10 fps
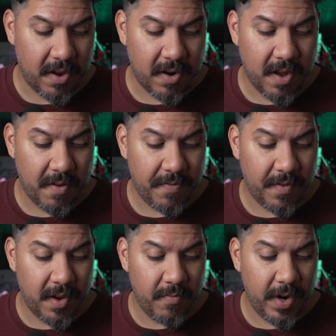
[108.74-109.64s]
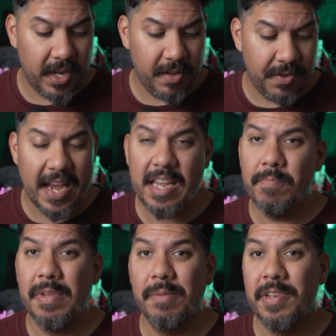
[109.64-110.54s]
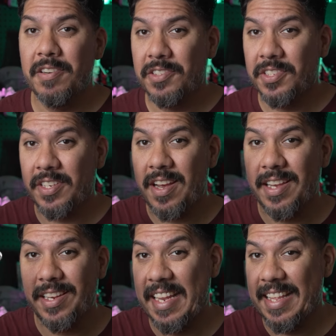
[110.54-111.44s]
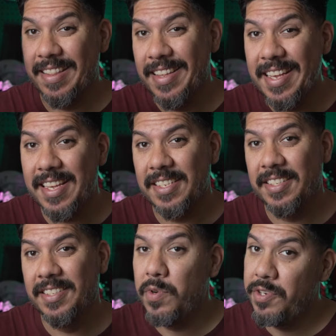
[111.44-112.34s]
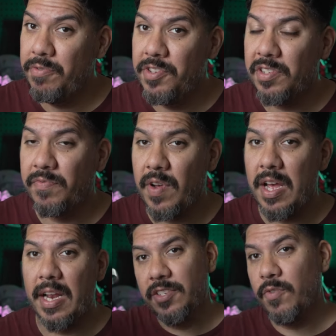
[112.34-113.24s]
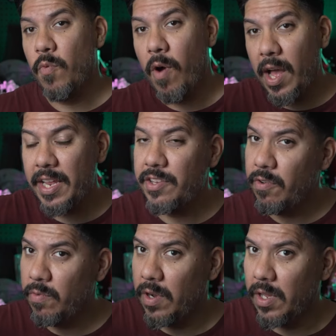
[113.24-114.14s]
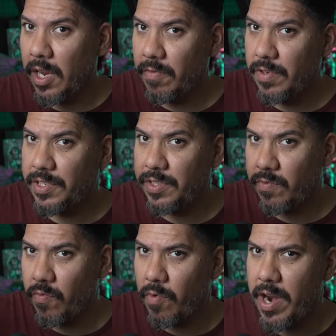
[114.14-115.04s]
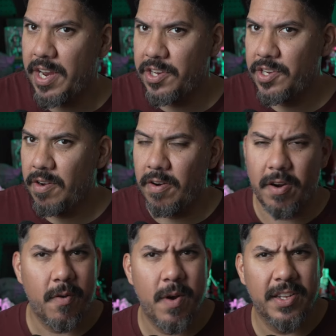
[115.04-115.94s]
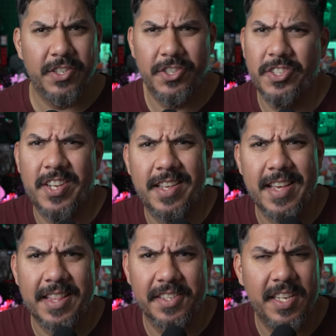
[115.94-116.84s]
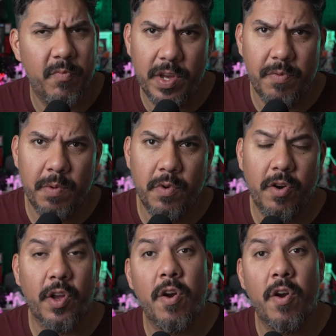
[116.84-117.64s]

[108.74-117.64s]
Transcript: on and off, a regular eight millimeter socket like this would do just fine. So why don't a lot of us wrench on our quads just like that, the same way that we would on a